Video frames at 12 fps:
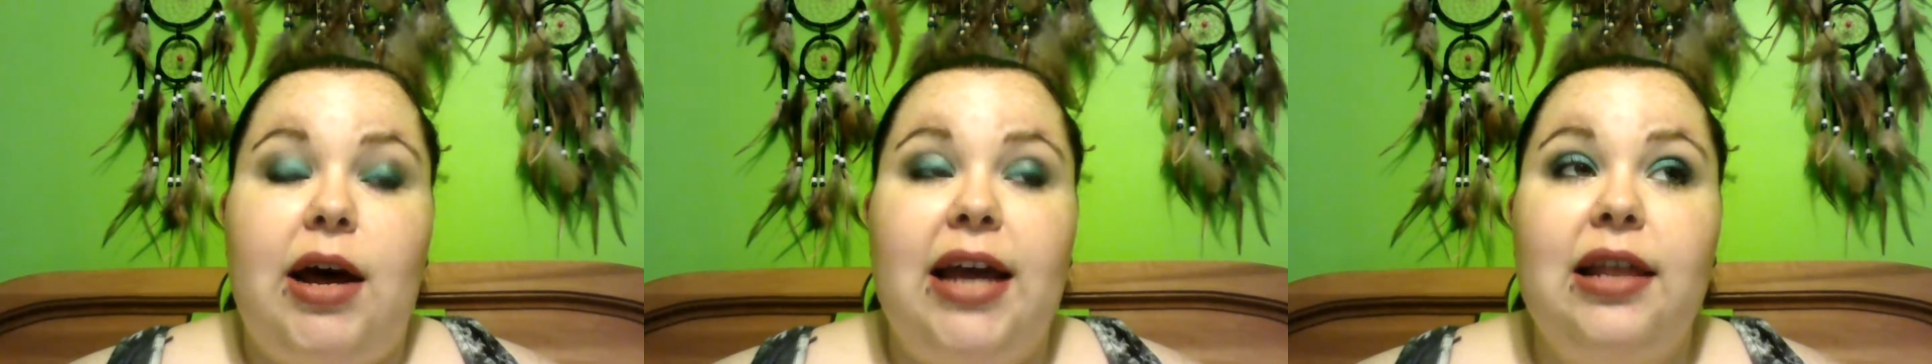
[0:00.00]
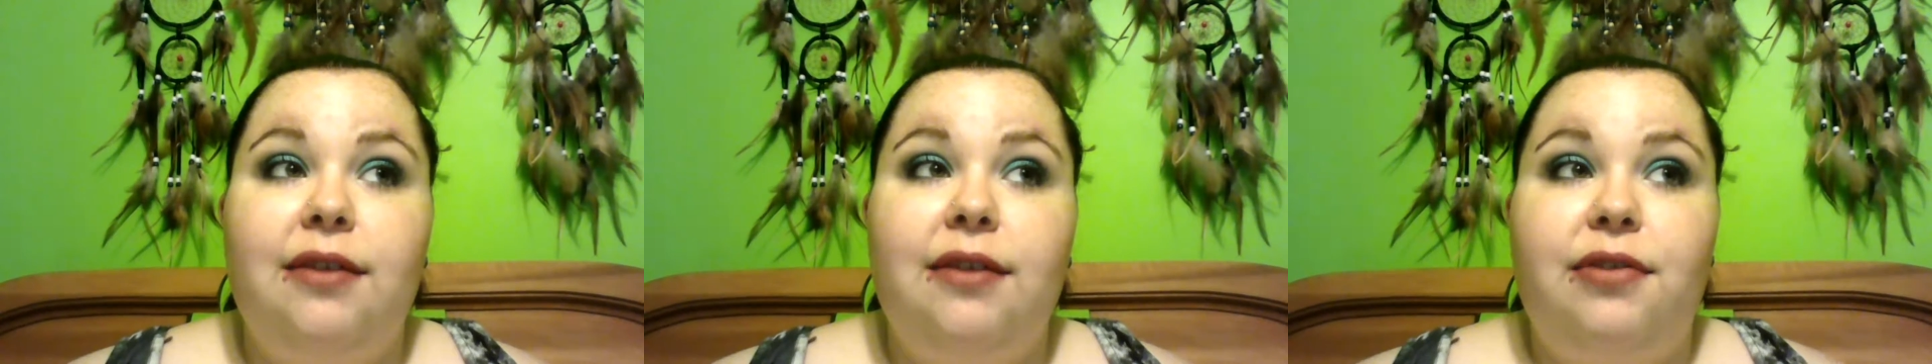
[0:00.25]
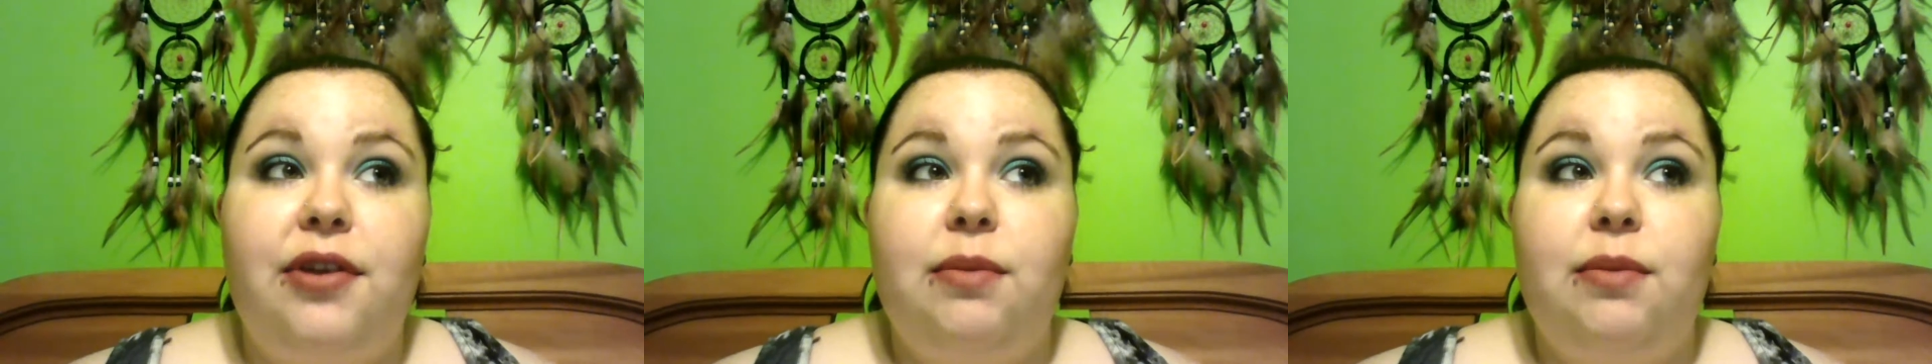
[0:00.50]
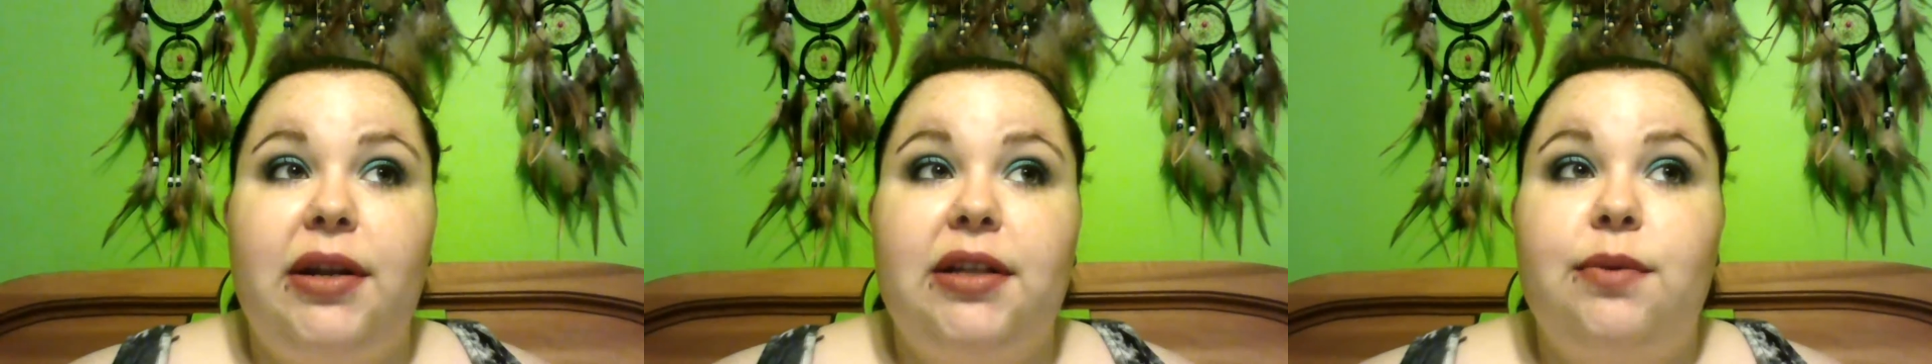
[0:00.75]
I live 30
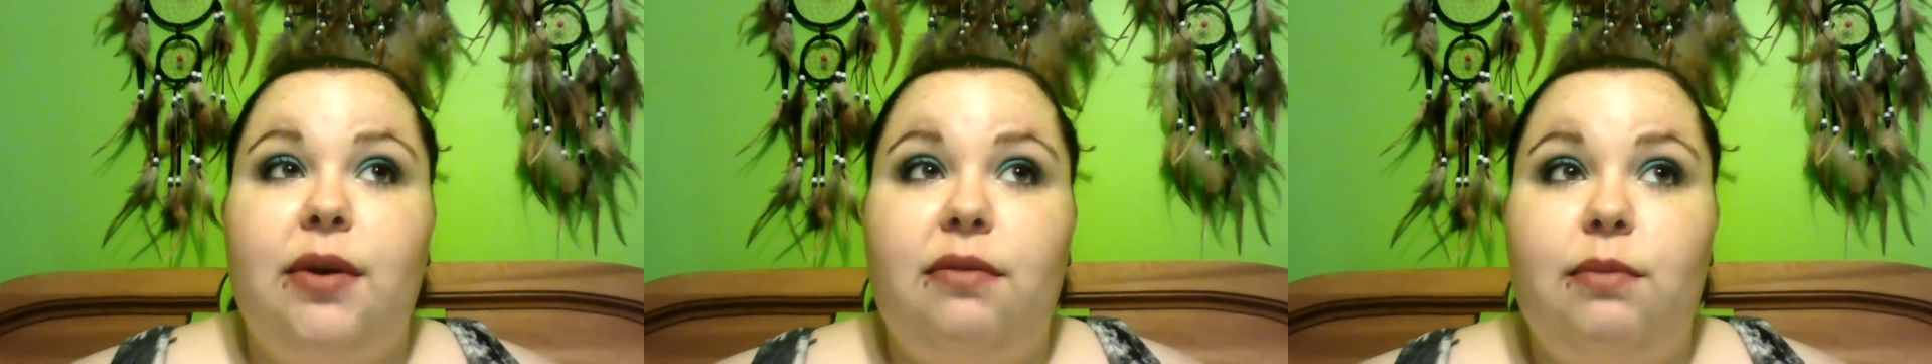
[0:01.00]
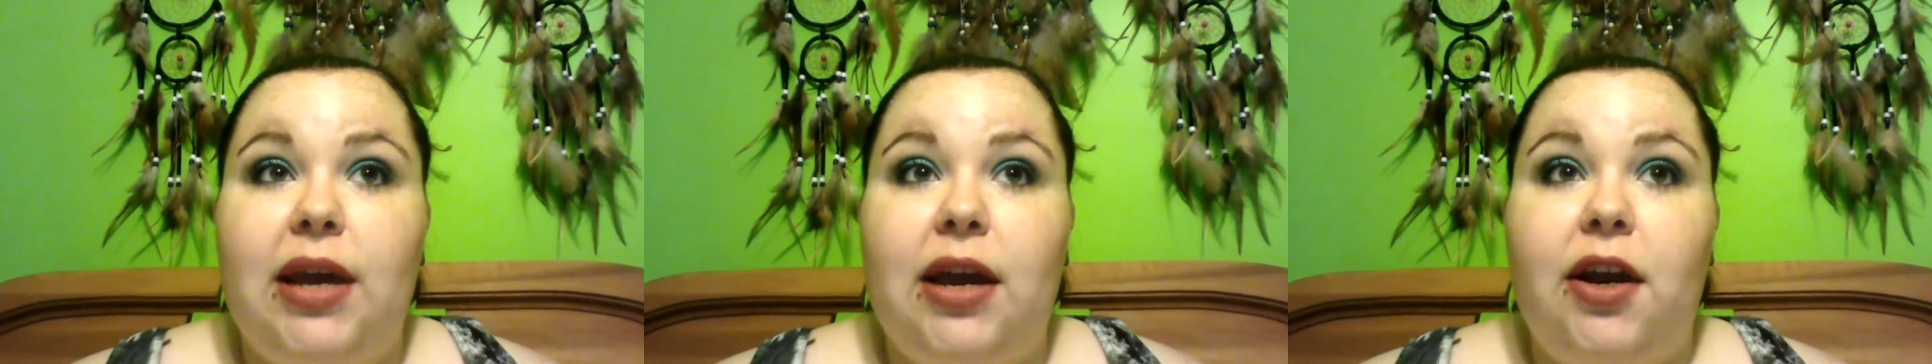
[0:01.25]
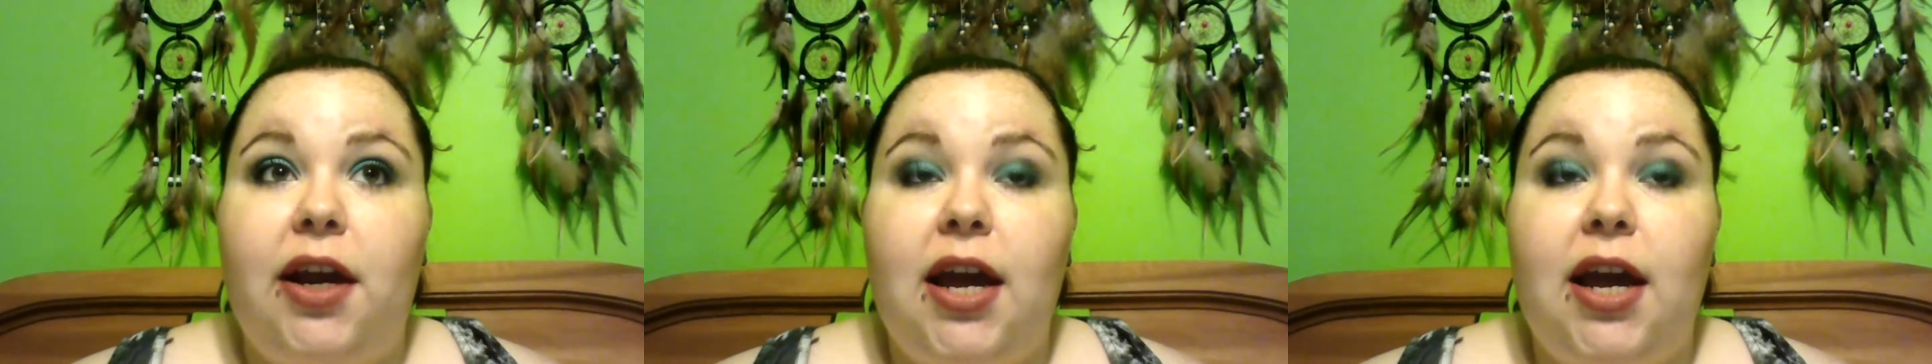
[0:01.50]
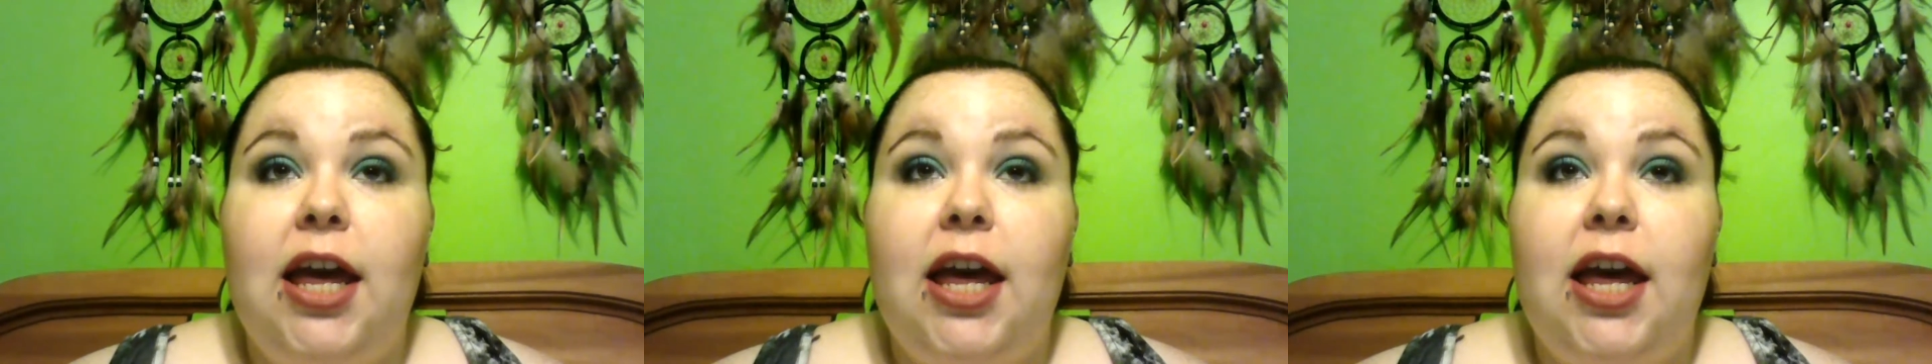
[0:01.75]
minutes away from Gary.